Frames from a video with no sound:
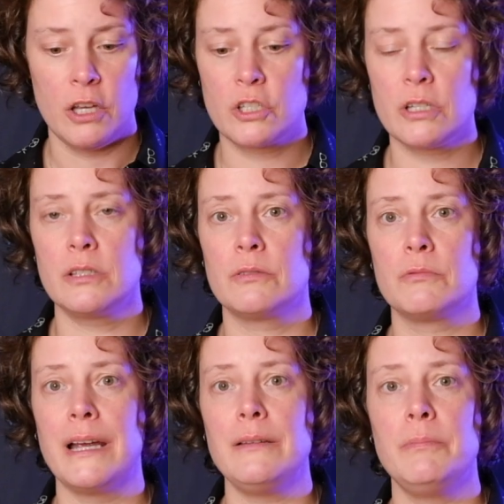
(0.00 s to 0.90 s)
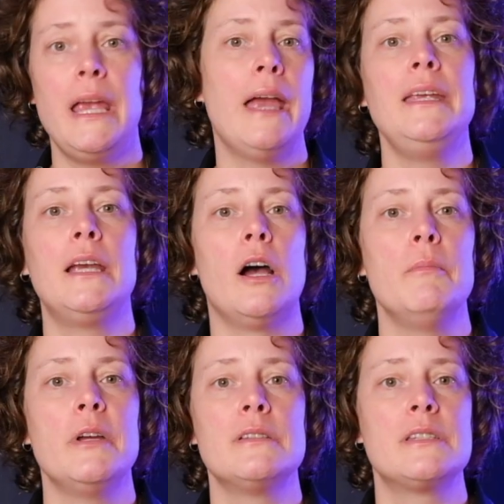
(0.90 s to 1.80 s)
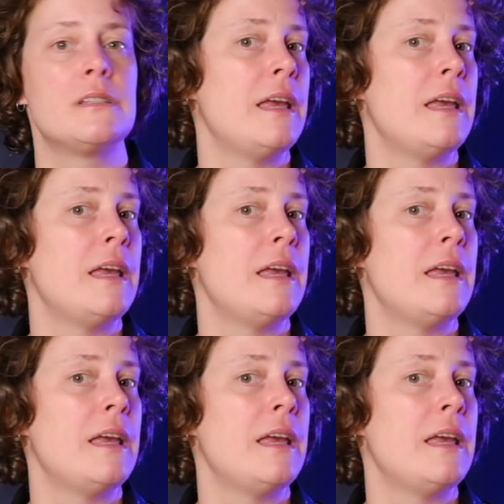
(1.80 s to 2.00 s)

just write me any comments,